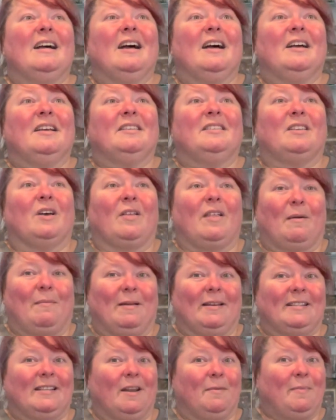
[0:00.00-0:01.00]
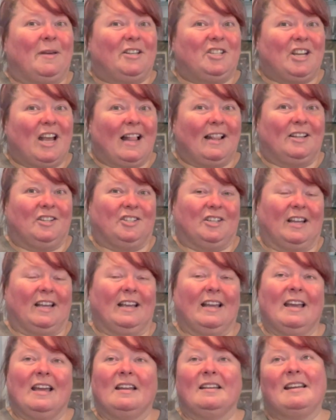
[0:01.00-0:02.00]
So that makes it a bit
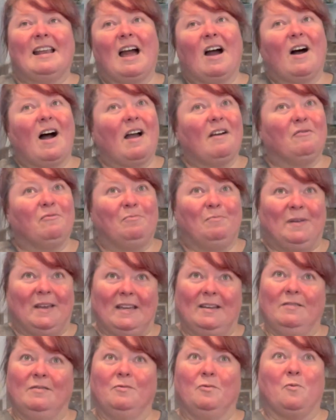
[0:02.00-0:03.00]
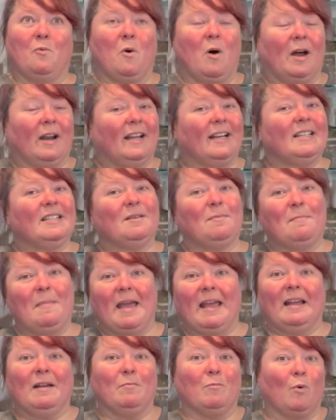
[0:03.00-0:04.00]
challenging. Now, I've been wanting to
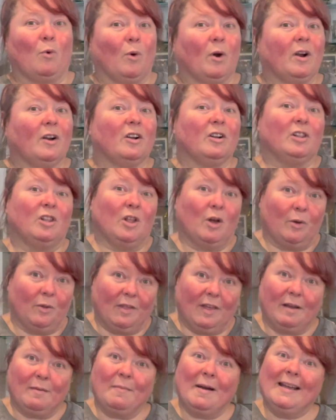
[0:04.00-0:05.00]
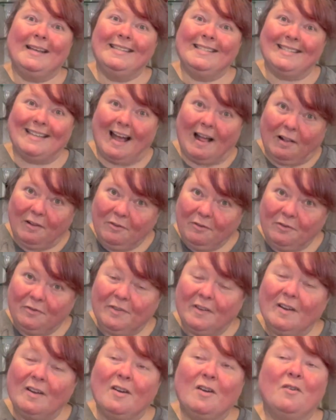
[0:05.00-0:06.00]
make more clothing myself
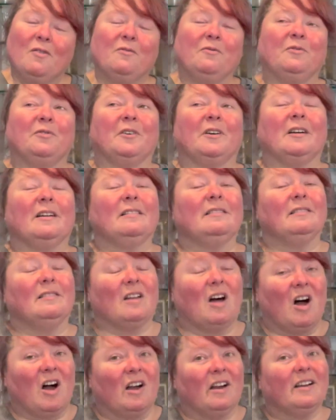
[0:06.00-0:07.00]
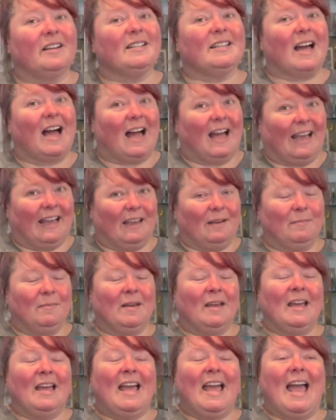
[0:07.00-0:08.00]
for a long time,
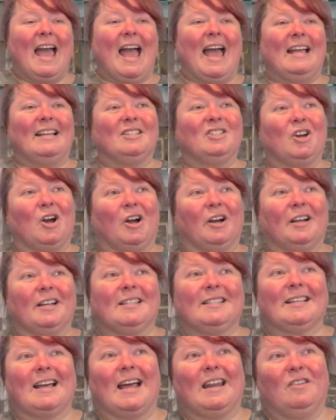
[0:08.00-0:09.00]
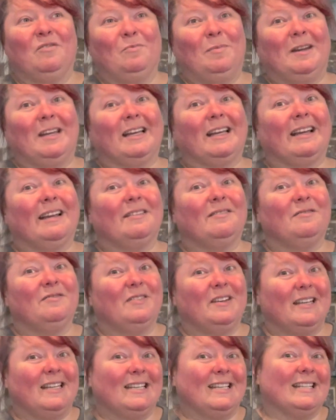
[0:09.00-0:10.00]
and Target's kind of been a
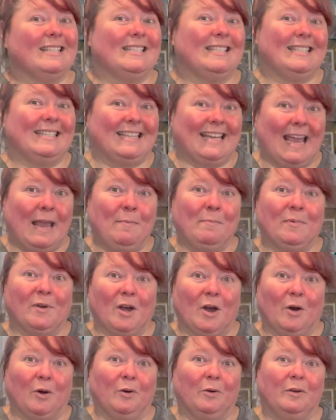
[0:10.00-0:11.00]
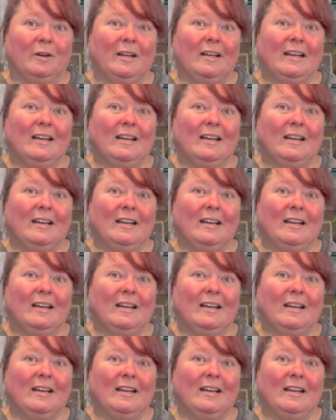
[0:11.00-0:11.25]
convenient scapegoat.